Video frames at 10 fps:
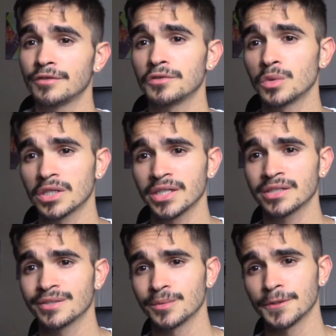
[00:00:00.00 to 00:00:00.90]
if you want to get
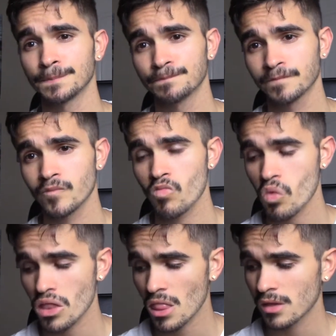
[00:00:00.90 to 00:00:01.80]
somewhere.
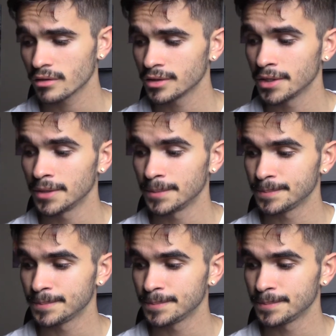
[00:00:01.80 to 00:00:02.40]
Um,